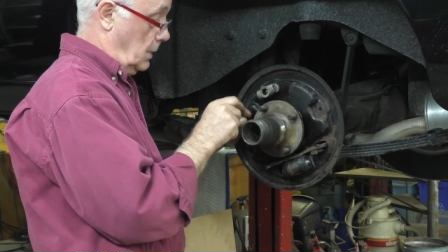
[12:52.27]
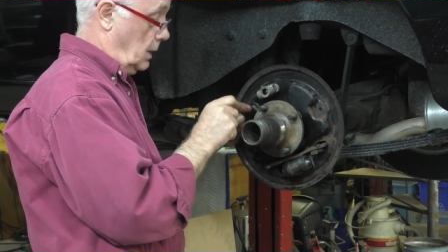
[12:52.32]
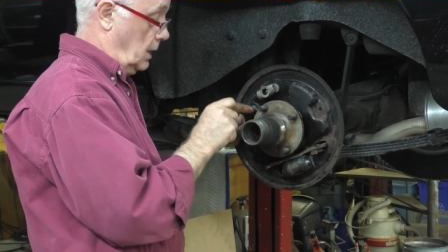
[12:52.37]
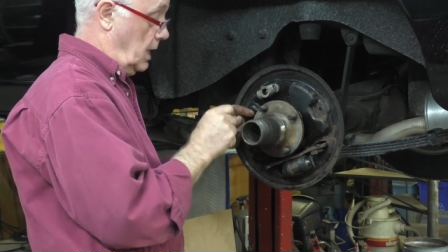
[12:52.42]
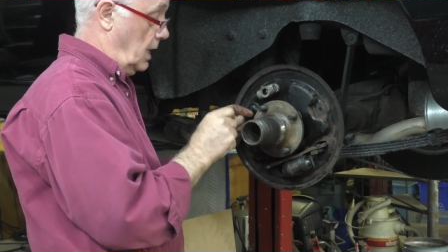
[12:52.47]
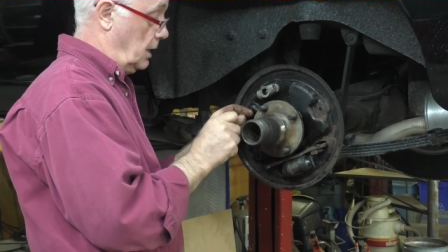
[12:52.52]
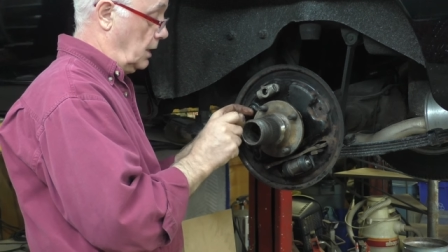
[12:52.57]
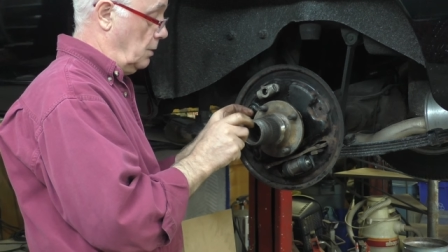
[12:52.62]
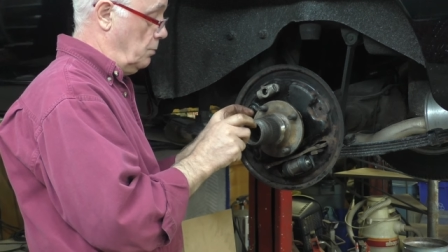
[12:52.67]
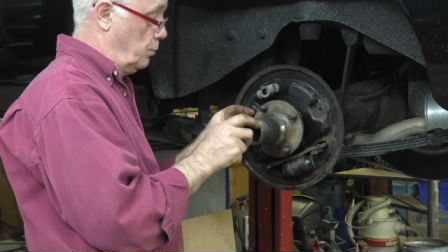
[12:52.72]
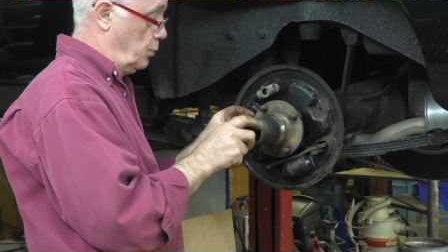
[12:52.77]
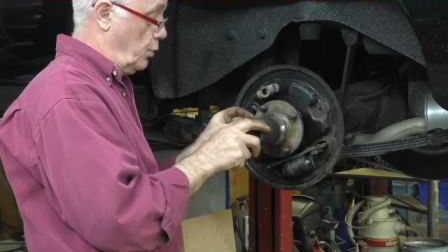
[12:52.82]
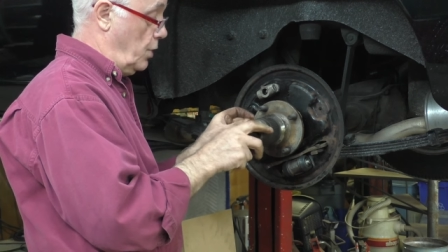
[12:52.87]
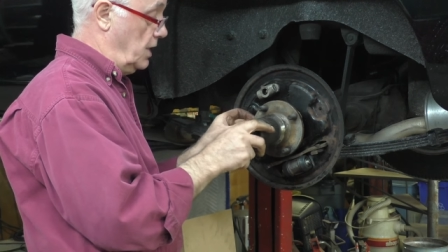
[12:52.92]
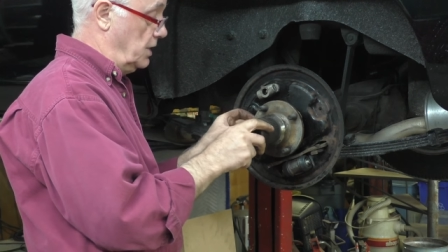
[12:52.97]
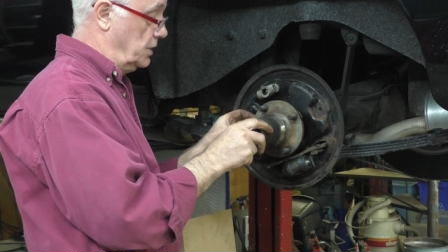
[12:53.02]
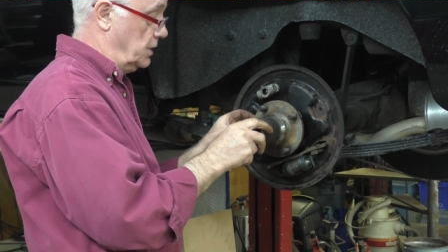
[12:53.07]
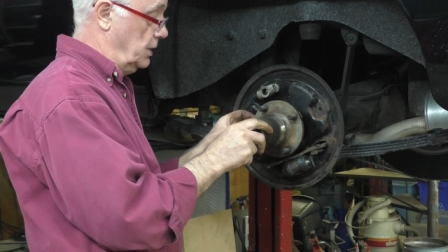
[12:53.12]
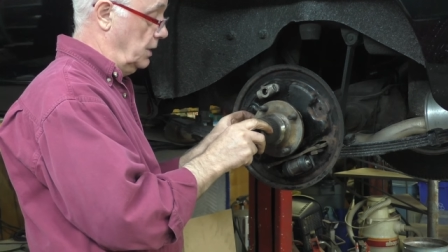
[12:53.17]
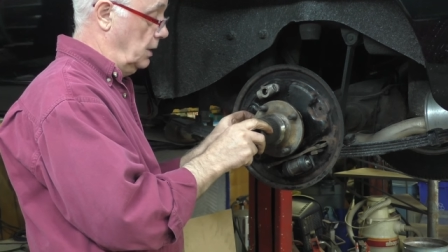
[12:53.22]
get
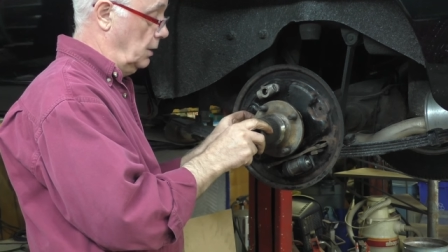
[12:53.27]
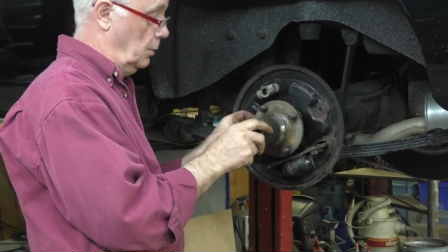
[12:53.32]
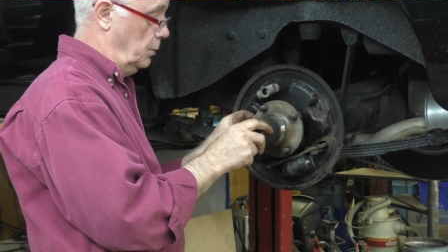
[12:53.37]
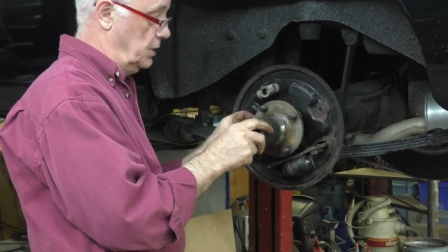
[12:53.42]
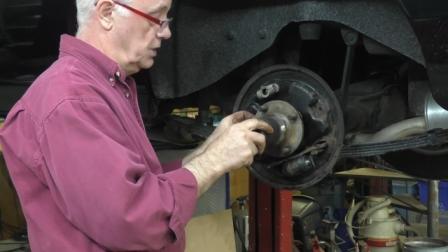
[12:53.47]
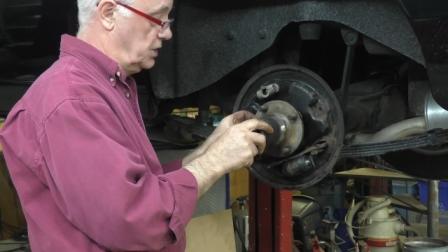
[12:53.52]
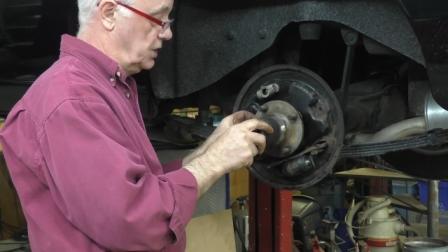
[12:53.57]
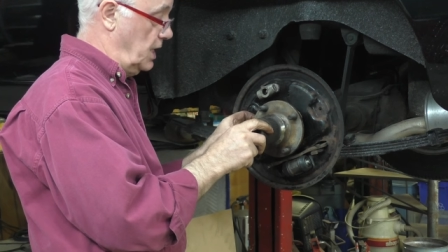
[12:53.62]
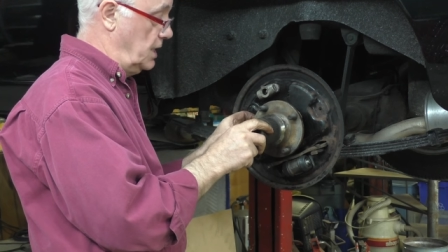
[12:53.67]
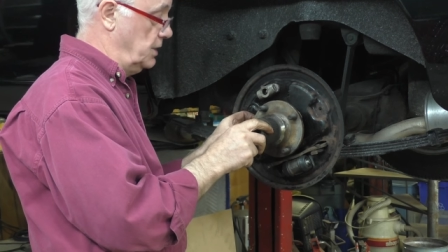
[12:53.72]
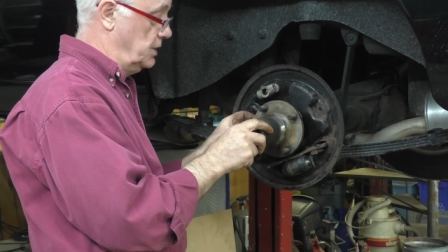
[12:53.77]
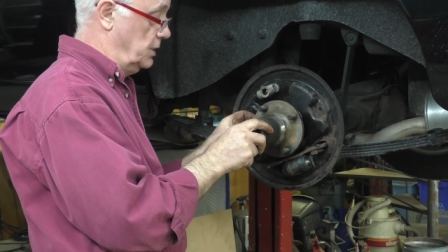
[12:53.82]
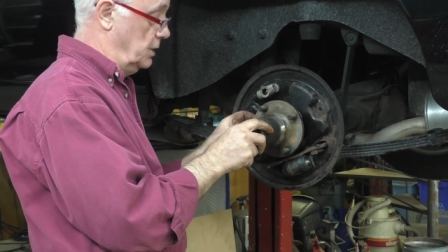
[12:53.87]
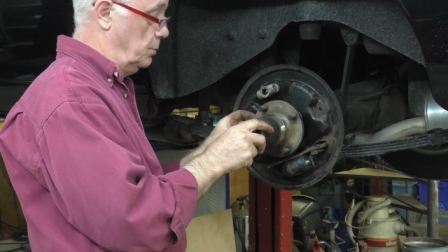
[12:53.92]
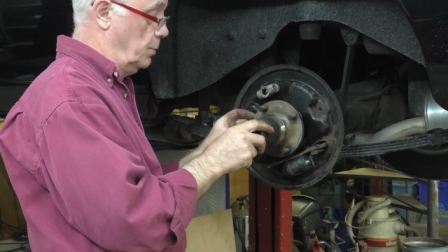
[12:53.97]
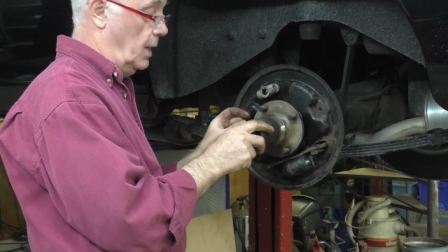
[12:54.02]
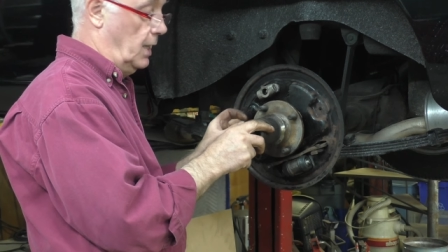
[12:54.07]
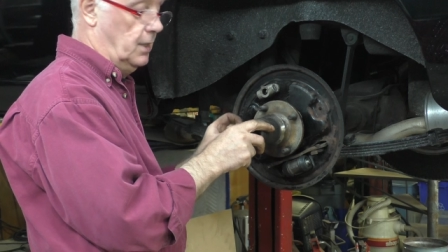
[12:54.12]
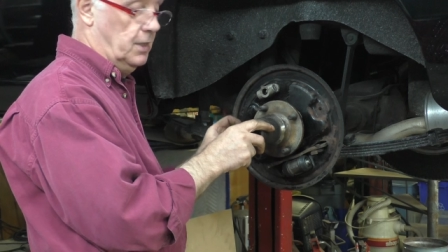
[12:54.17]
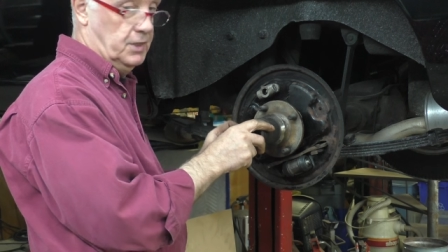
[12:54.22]
compressed and it'll be centered
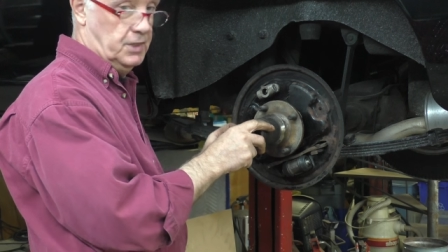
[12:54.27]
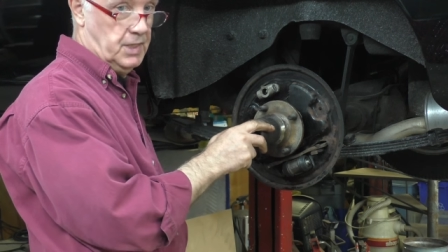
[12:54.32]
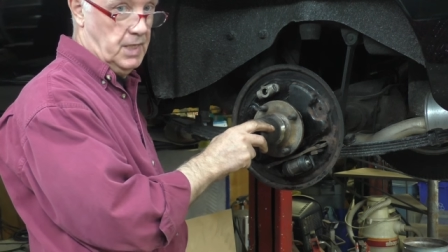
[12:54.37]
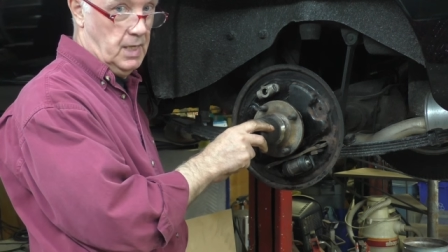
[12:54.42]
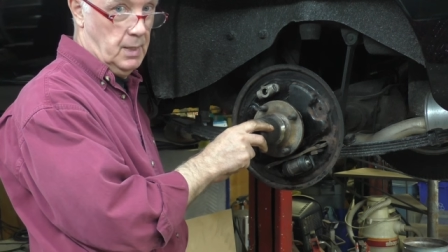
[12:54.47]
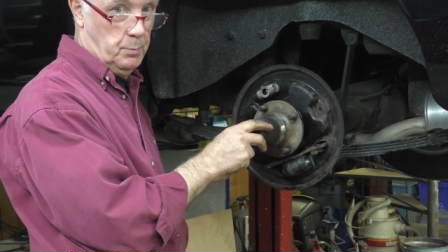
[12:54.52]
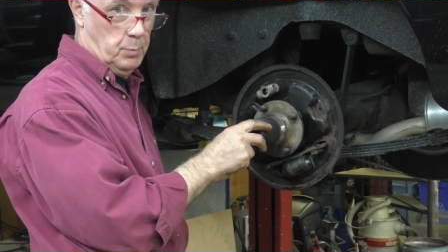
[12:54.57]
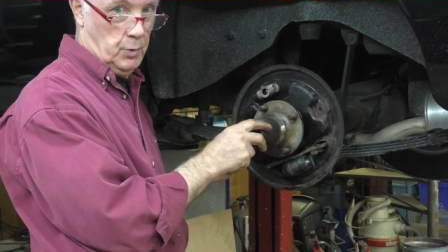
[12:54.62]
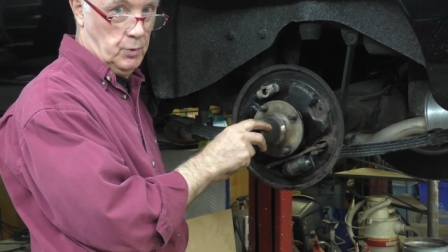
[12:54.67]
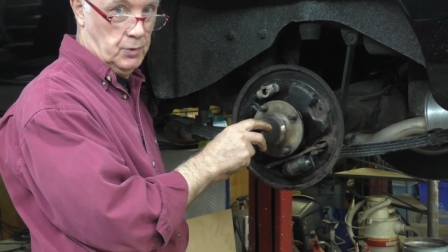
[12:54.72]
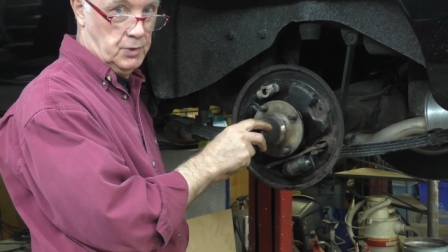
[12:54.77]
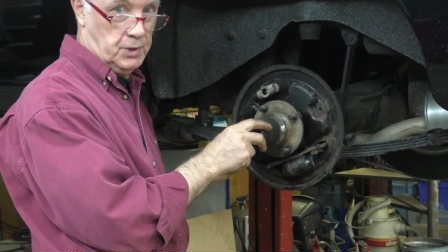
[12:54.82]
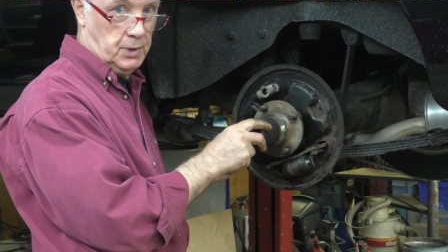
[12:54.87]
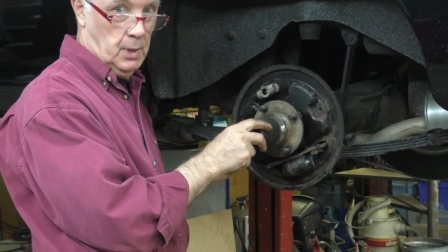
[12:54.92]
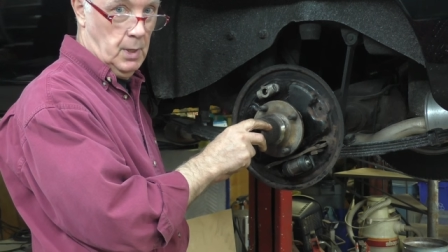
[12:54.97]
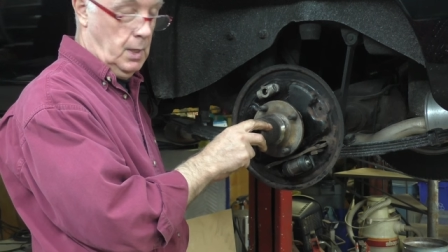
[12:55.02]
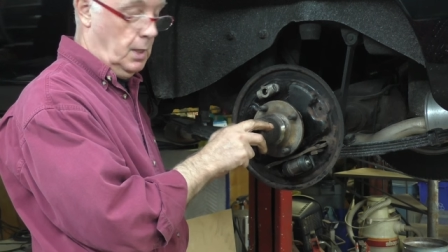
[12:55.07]
by the tapers